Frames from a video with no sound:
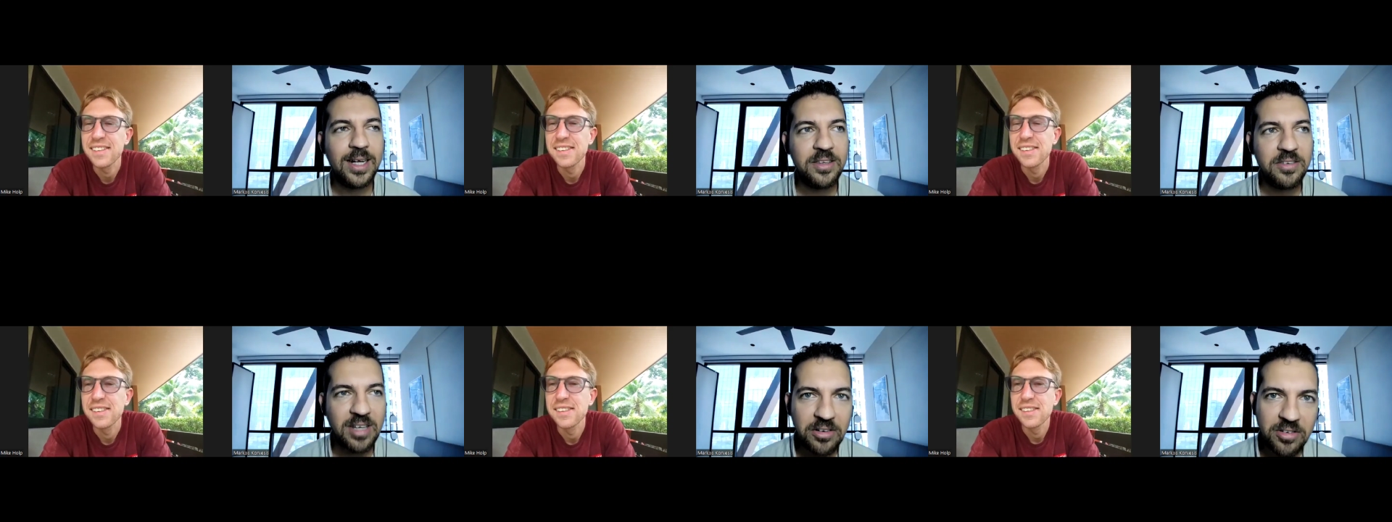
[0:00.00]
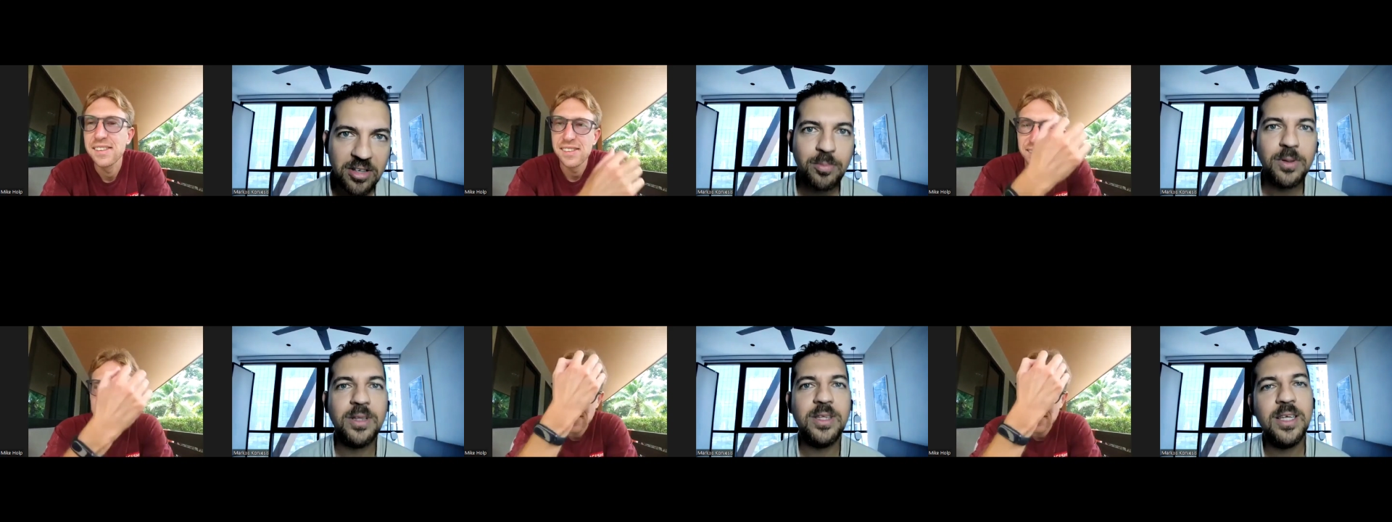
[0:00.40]
Speaker 1: uh,
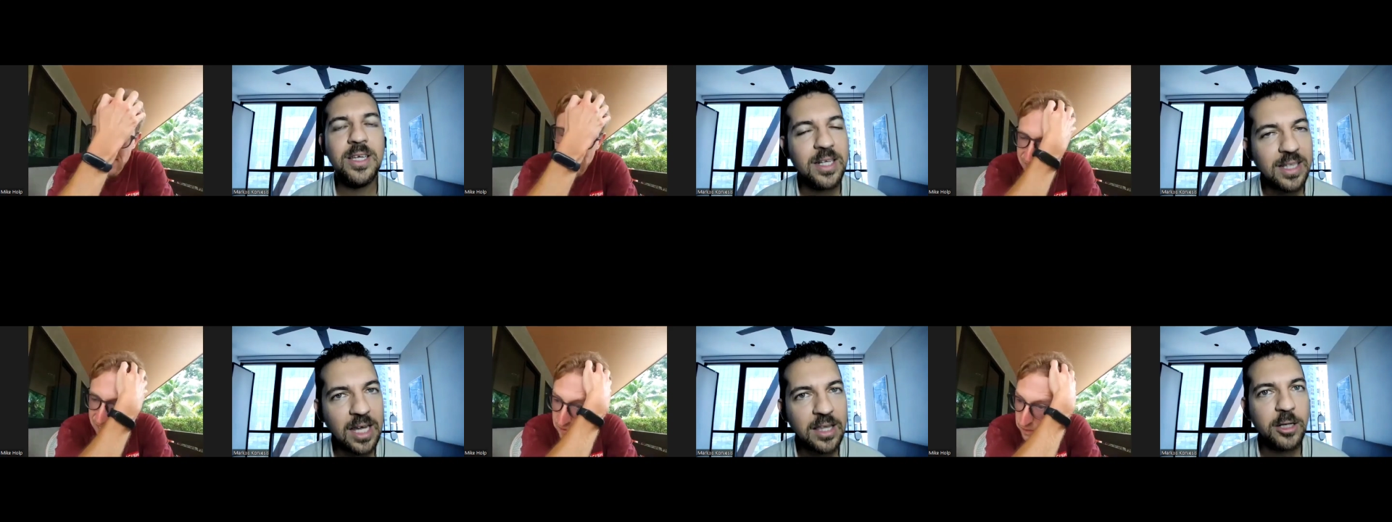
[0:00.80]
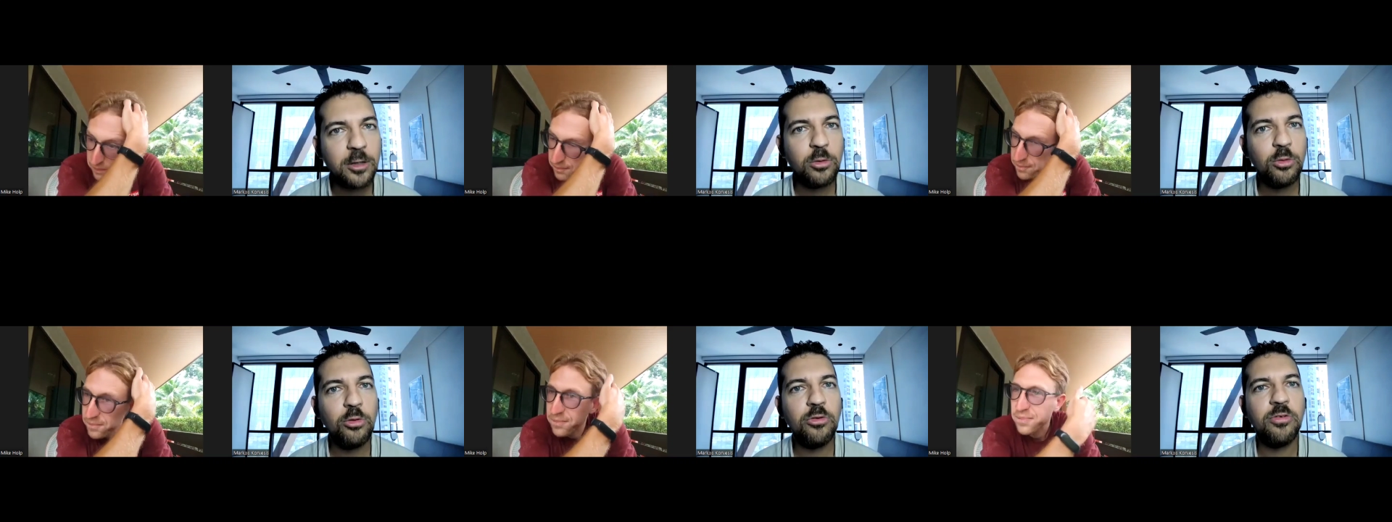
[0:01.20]
ChatGPT and
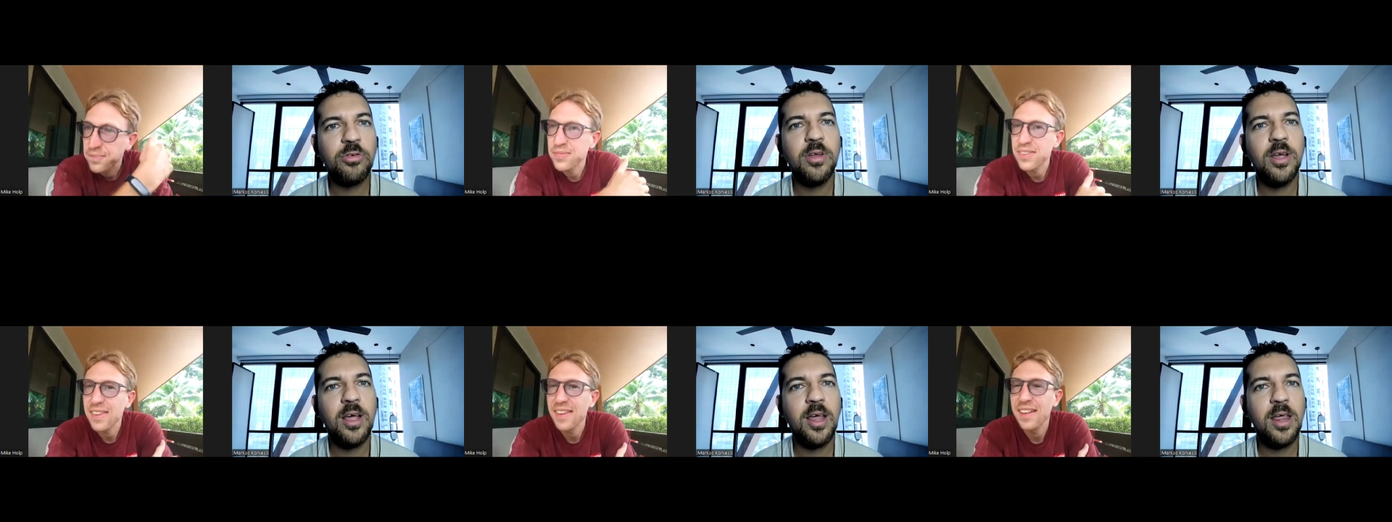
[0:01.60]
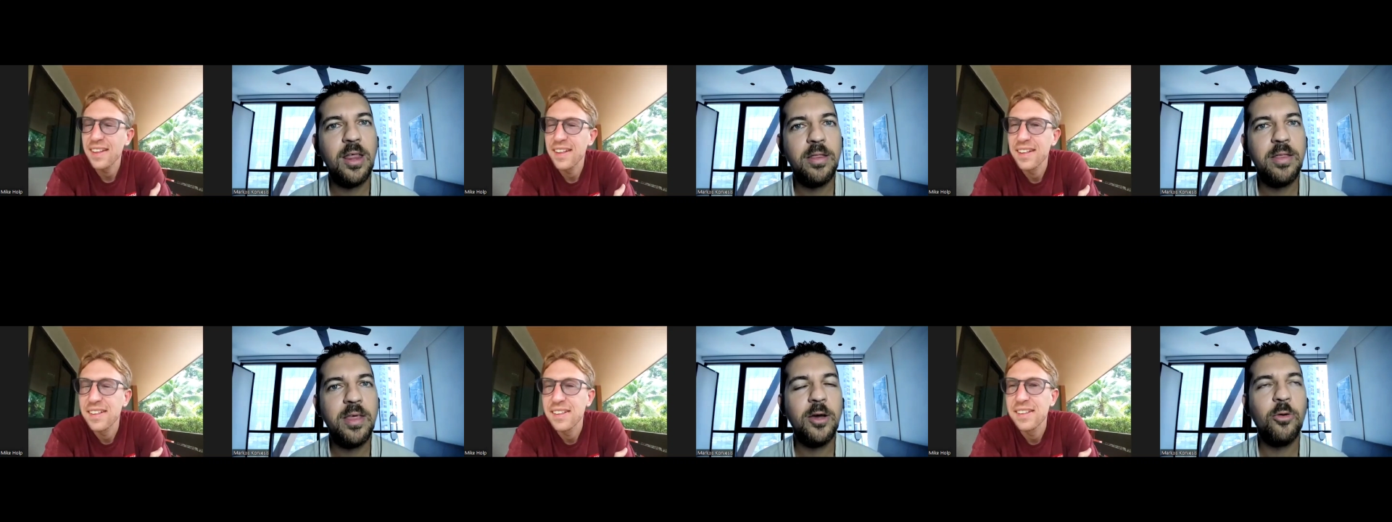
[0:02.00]
other tools
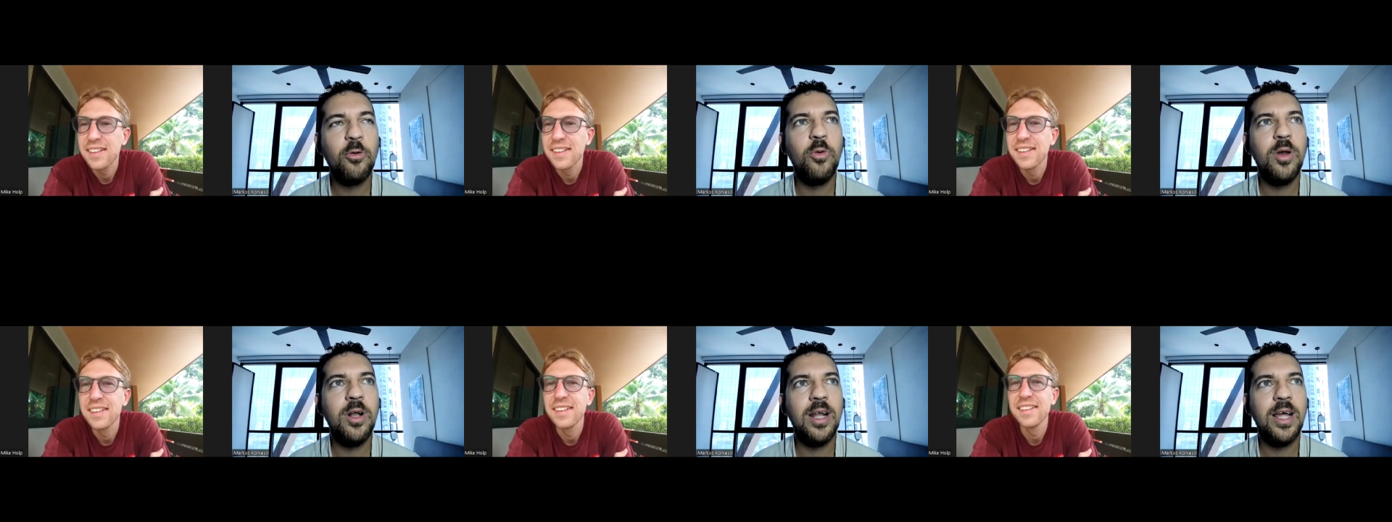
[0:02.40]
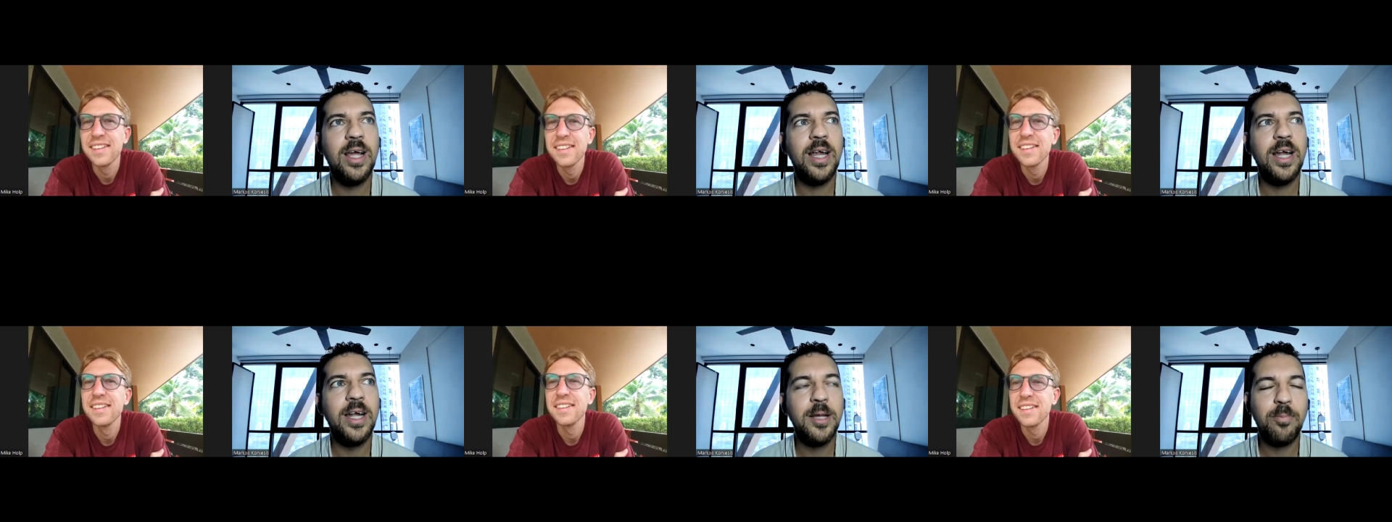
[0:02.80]
uh, they will
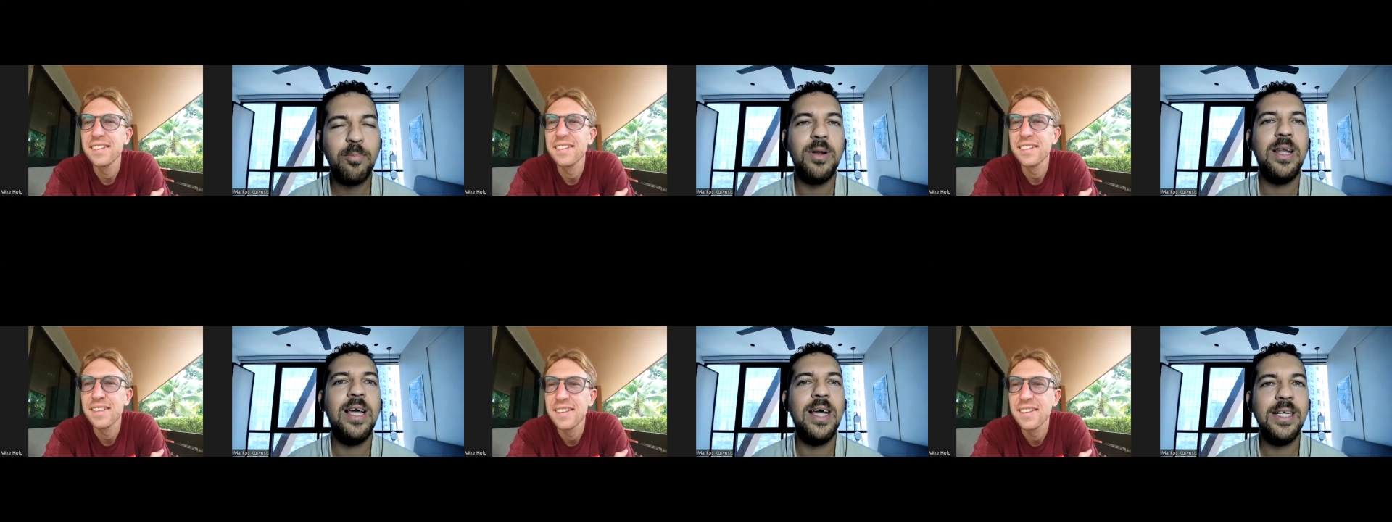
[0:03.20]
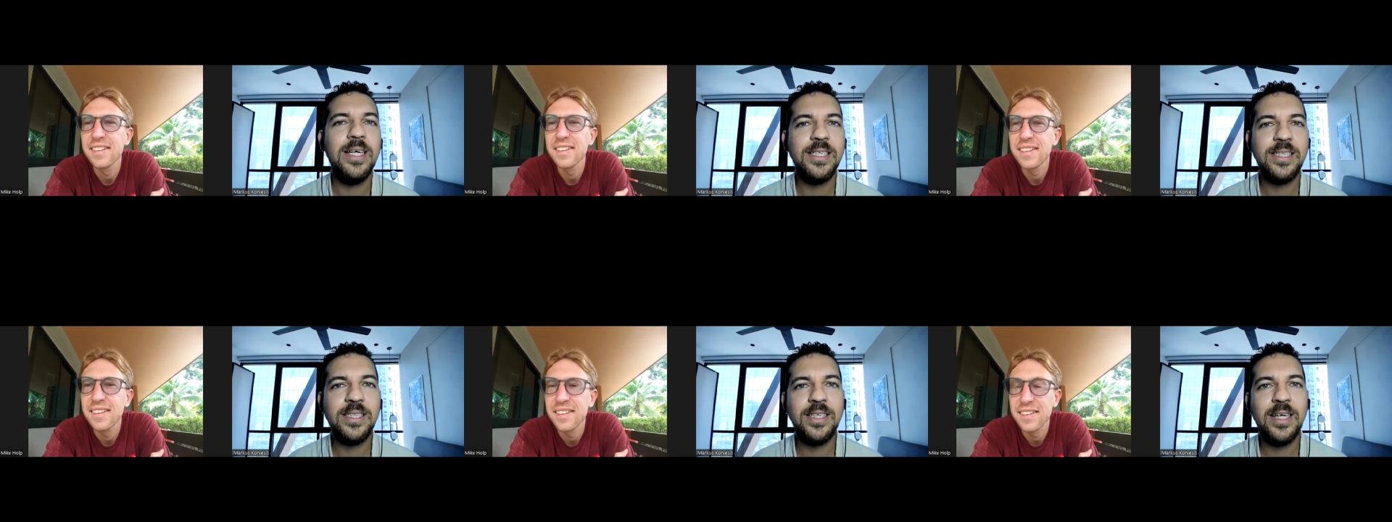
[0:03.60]
uh,
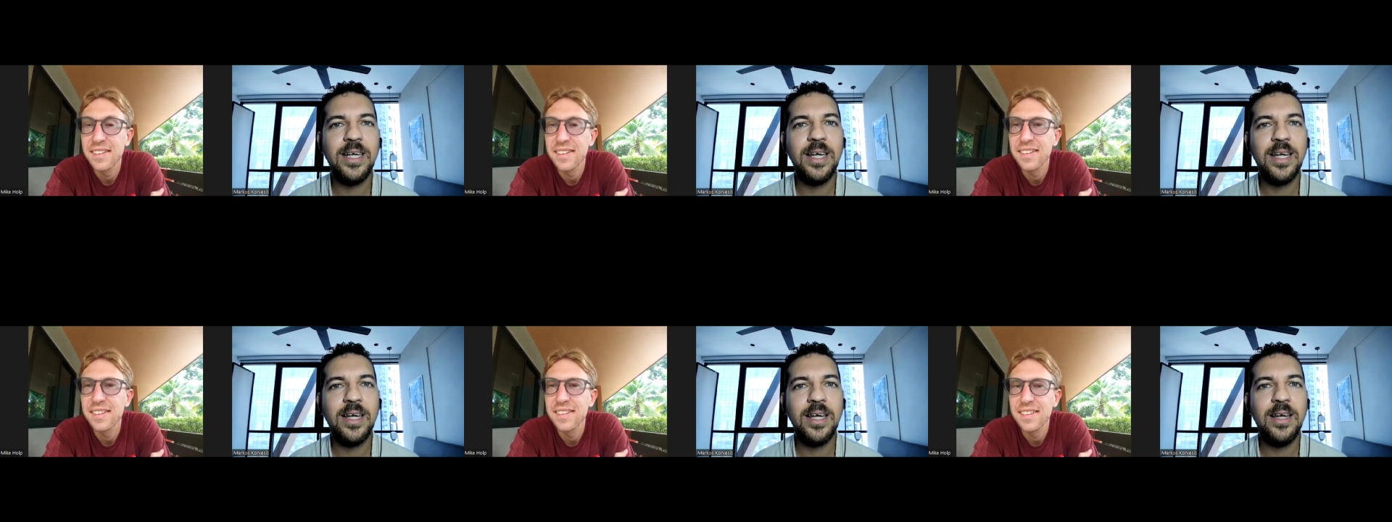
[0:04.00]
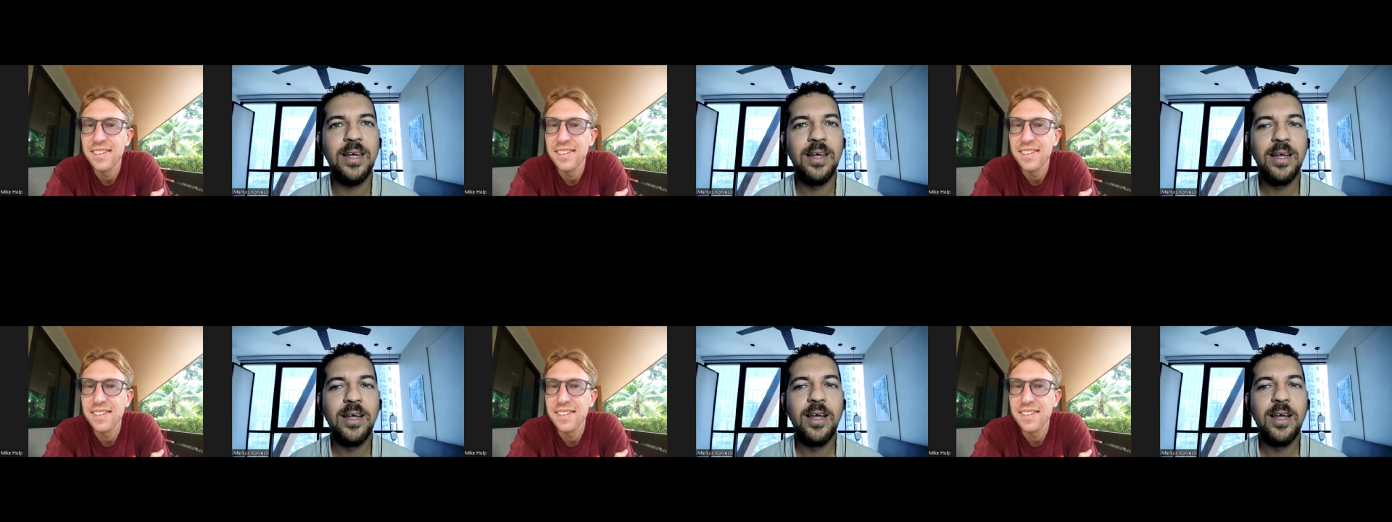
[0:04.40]
replace uh,